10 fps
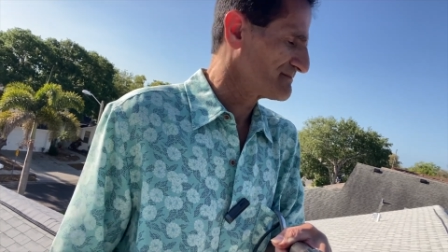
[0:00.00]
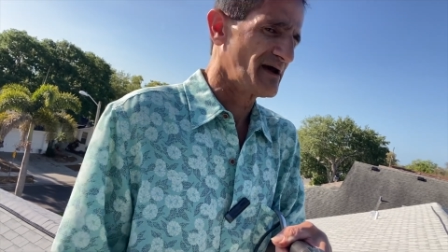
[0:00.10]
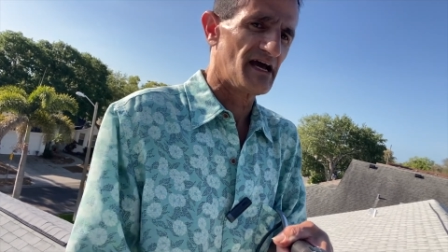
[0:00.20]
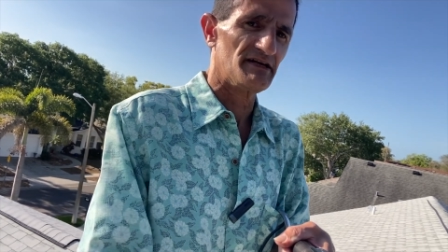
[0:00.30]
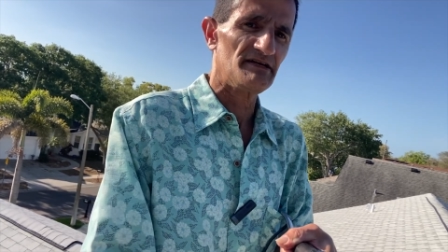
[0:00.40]

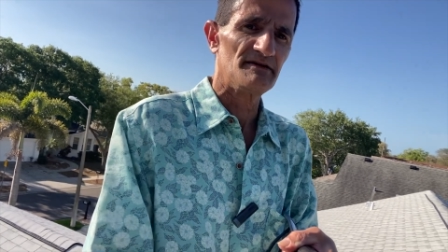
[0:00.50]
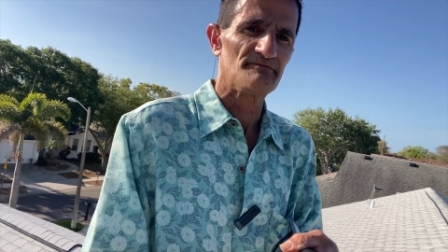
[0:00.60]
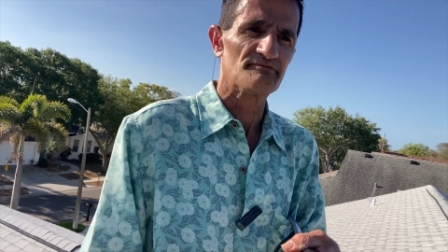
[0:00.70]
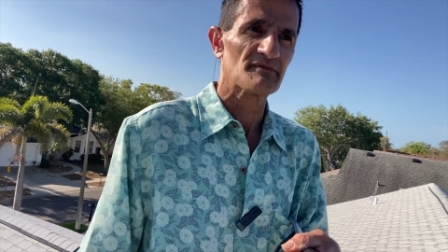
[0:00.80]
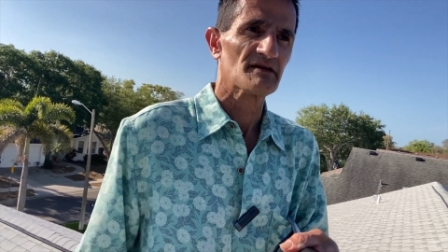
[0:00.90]
recommend
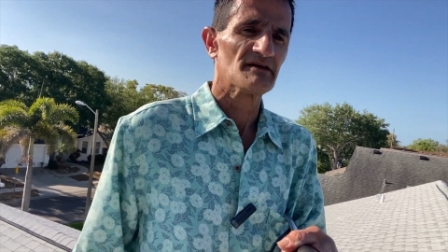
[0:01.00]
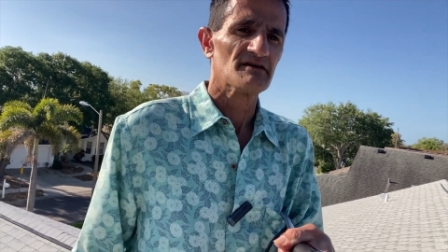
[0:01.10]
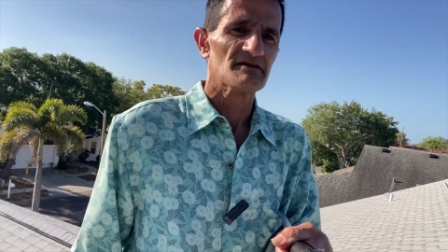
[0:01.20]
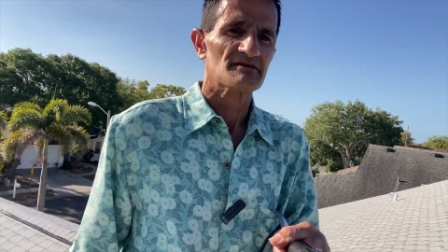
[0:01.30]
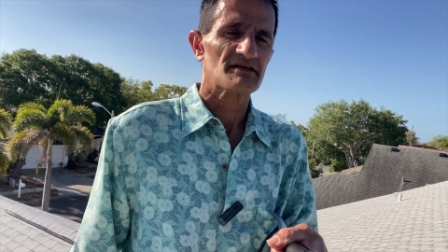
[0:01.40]

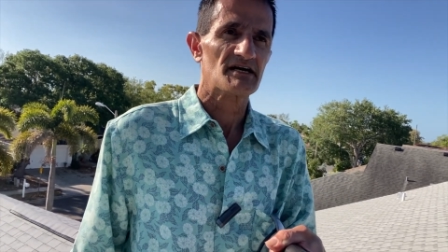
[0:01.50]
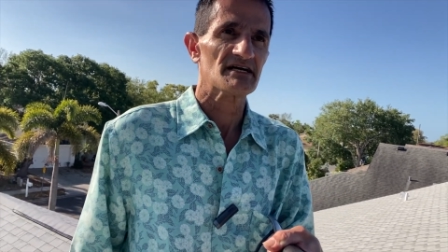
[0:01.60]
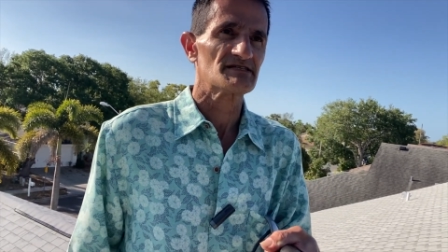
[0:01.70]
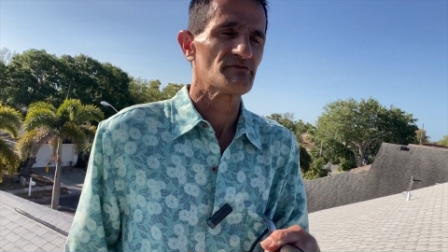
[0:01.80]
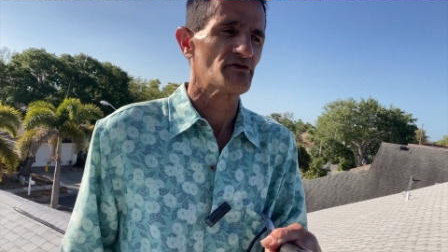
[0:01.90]

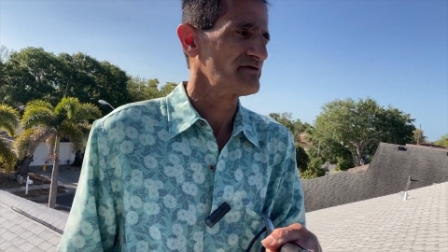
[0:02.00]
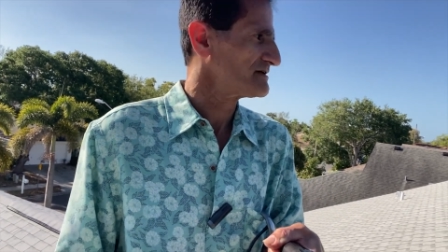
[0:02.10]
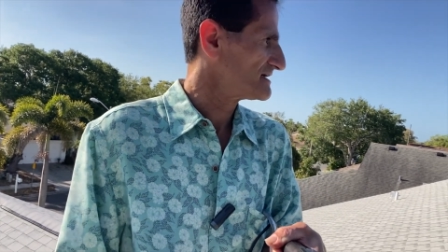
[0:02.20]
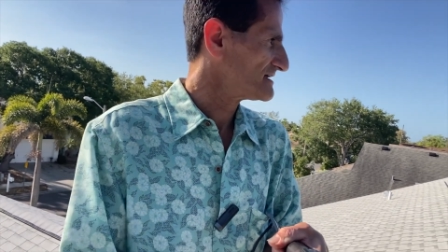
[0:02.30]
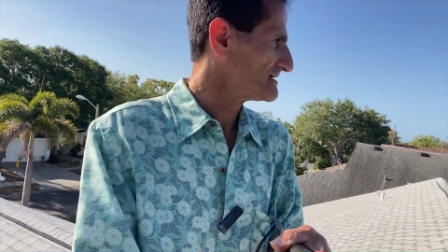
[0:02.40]
the
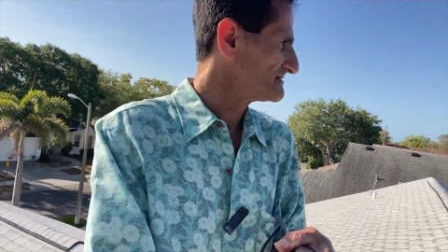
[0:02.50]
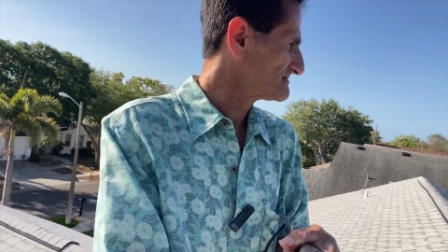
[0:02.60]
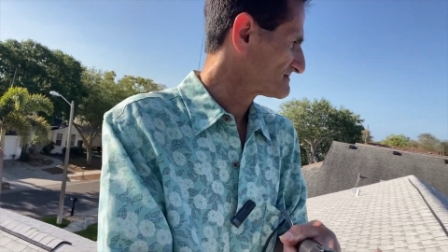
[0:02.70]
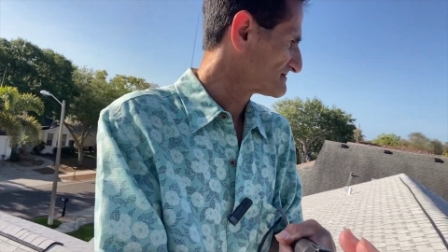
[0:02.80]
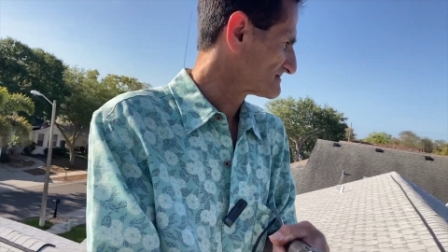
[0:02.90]
customer,
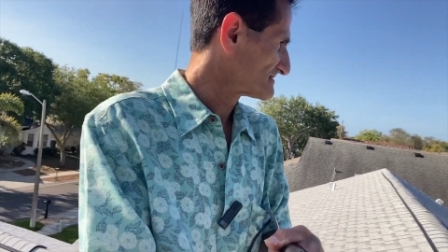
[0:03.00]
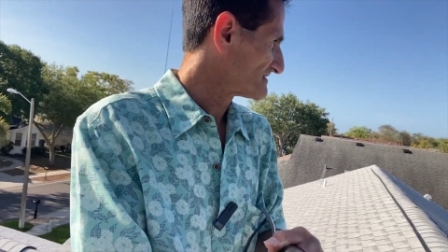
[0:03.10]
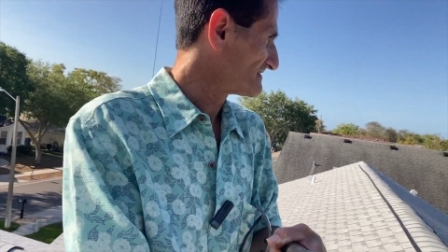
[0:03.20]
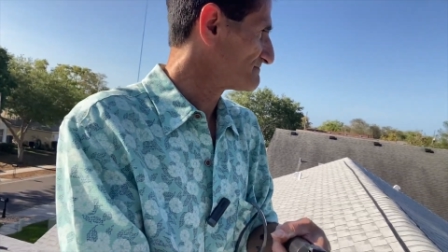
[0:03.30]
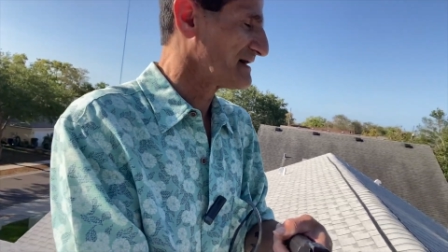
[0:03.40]
uh,
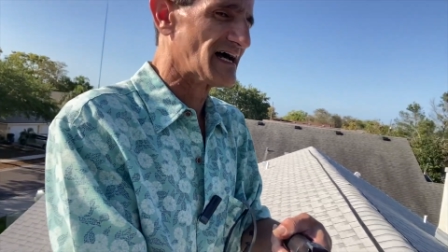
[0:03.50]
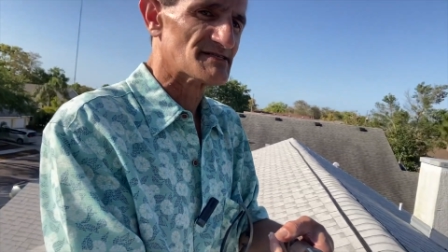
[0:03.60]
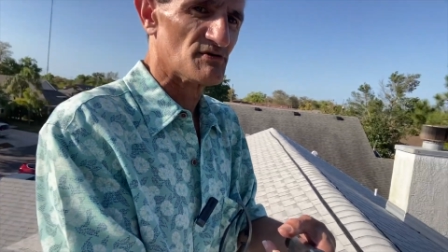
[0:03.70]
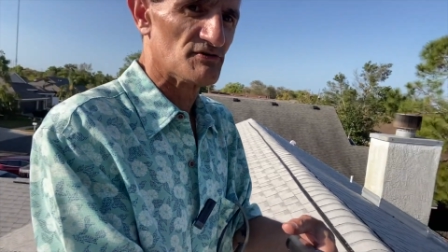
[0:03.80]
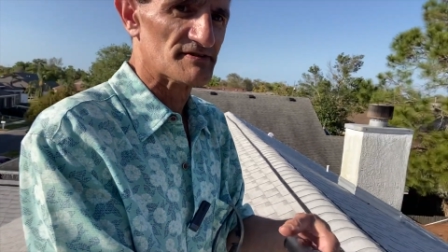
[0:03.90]
if
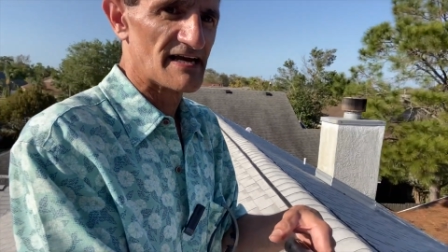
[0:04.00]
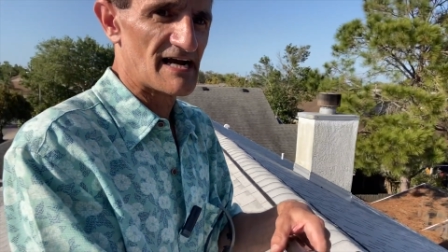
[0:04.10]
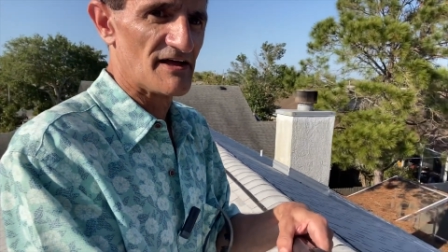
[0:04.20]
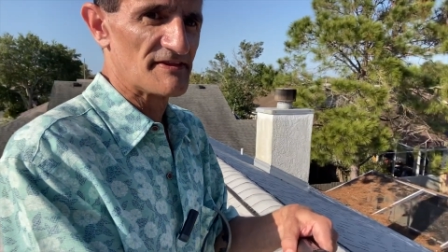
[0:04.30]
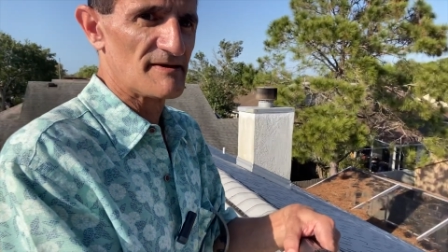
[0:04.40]
possible,
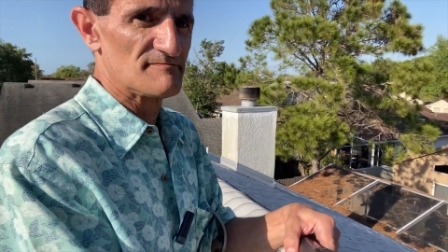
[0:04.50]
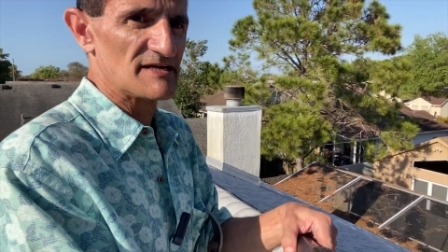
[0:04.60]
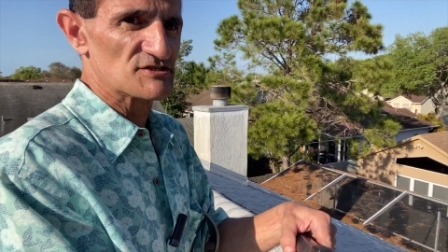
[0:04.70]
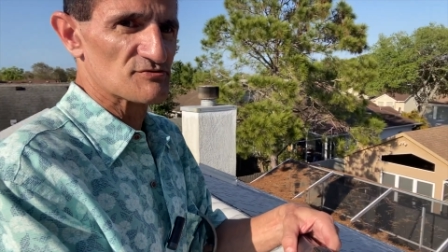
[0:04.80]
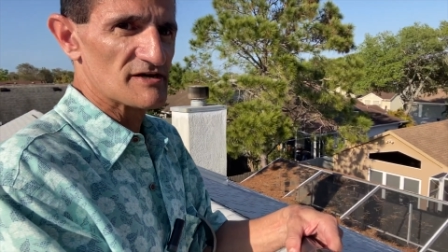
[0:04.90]
take out
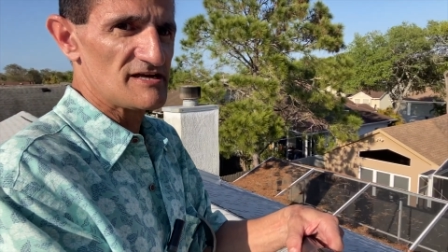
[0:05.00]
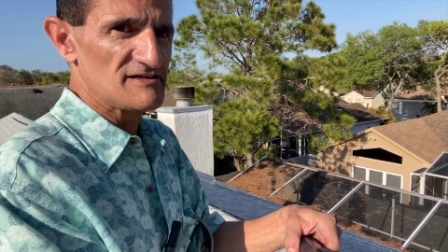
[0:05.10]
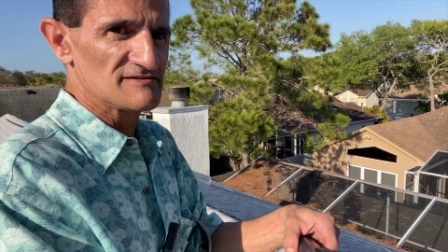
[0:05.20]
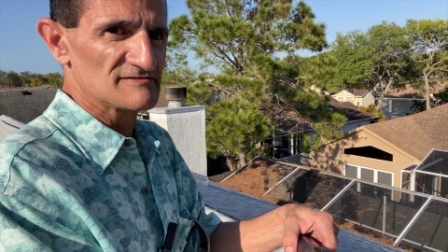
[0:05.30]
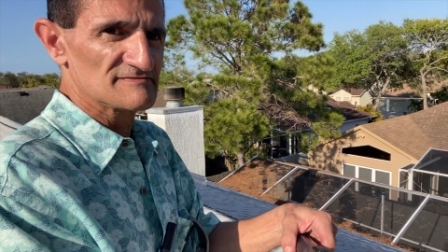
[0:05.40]
that big
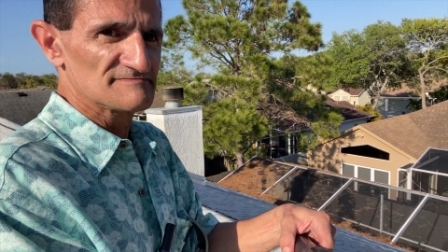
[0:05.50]
tree,